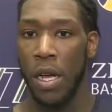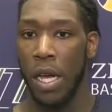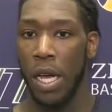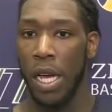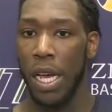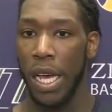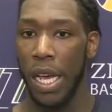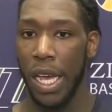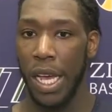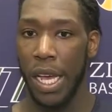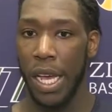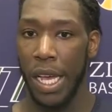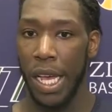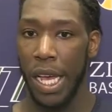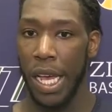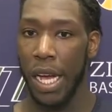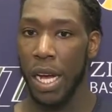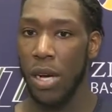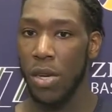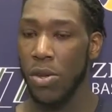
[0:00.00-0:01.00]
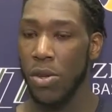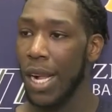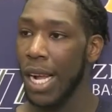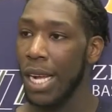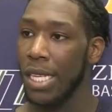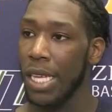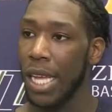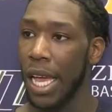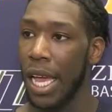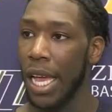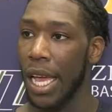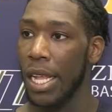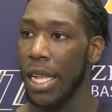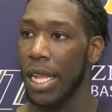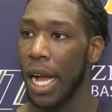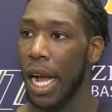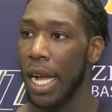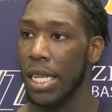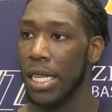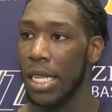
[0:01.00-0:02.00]
It goes without saying,
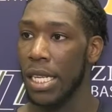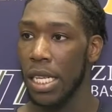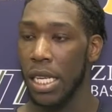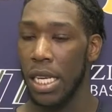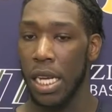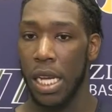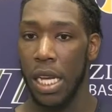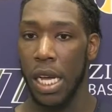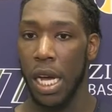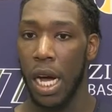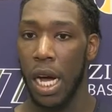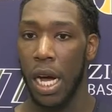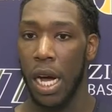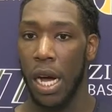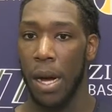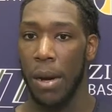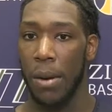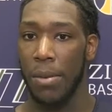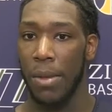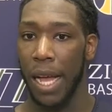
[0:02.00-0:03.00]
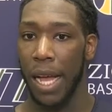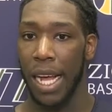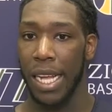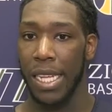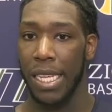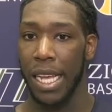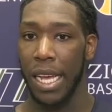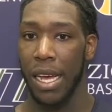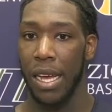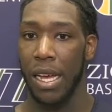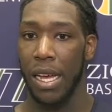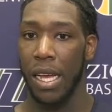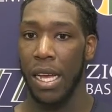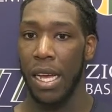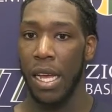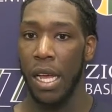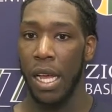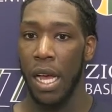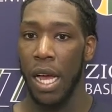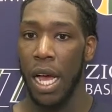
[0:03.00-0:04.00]
honestly. Like I said,
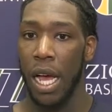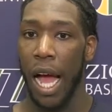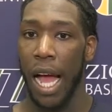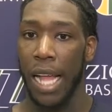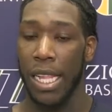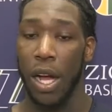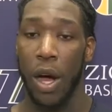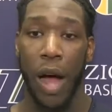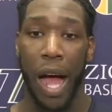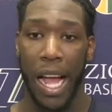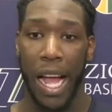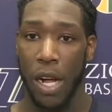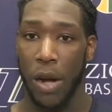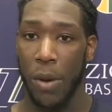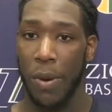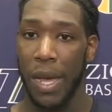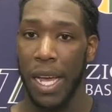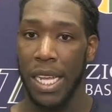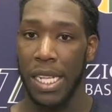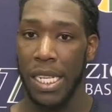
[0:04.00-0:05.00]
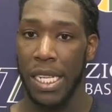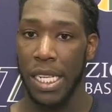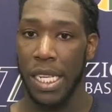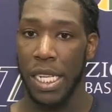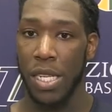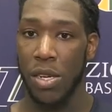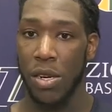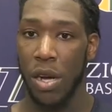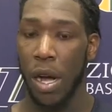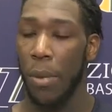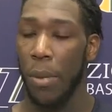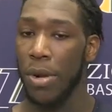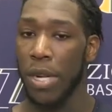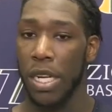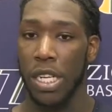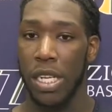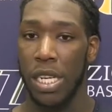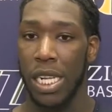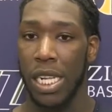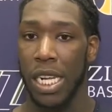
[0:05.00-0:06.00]
I know I don't pay attention to it. I'm
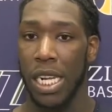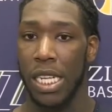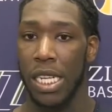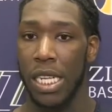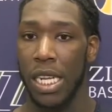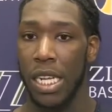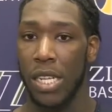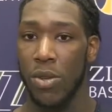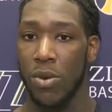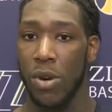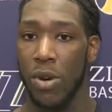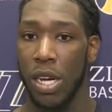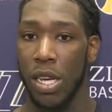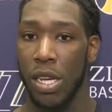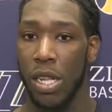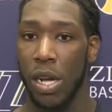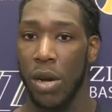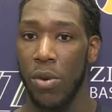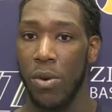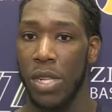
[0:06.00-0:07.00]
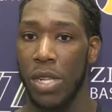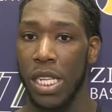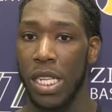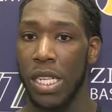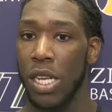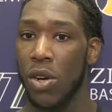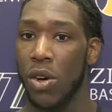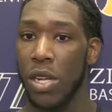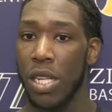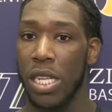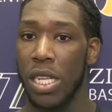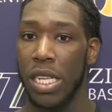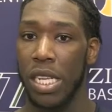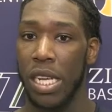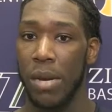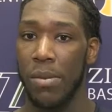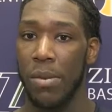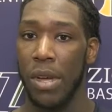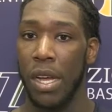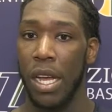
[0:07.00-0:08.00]
pretty sure he doesn't as well. You know, we just go in the
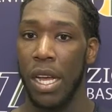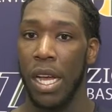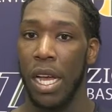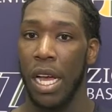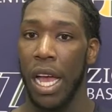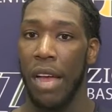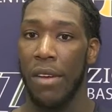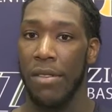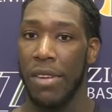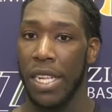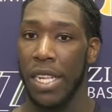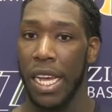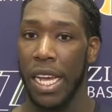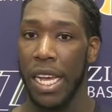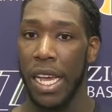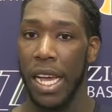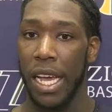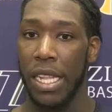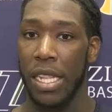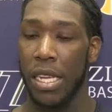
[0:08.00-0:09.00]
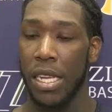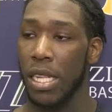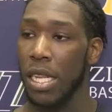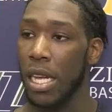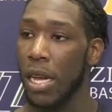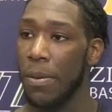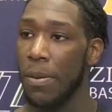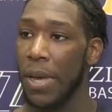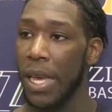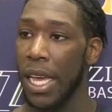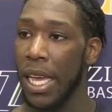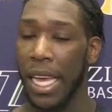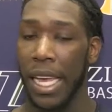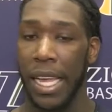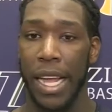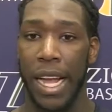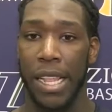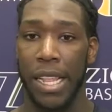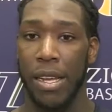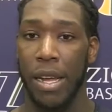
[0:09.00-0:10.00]
gym every day and look to compete and
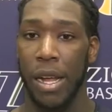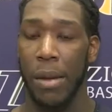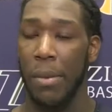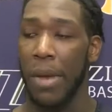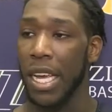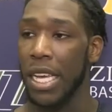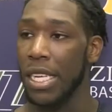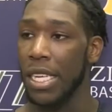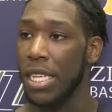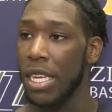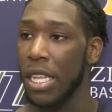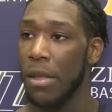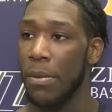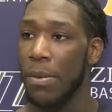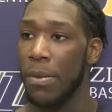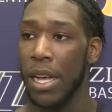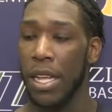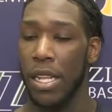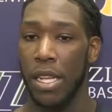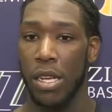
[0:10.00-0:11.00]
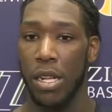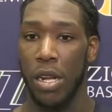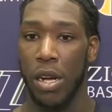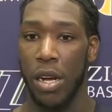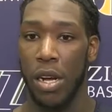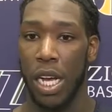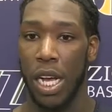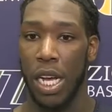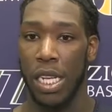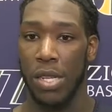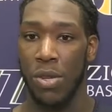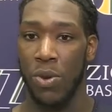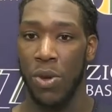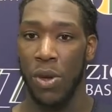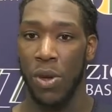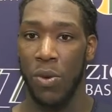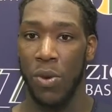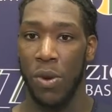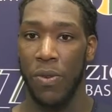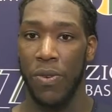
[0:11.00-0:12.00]
get out there and make each other better, you know, because
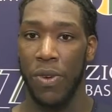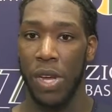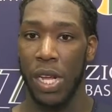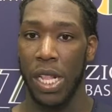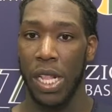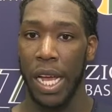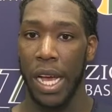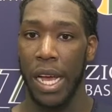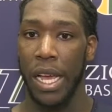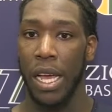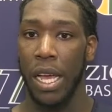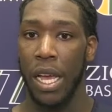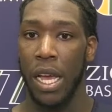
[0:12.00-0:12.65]
we feel like,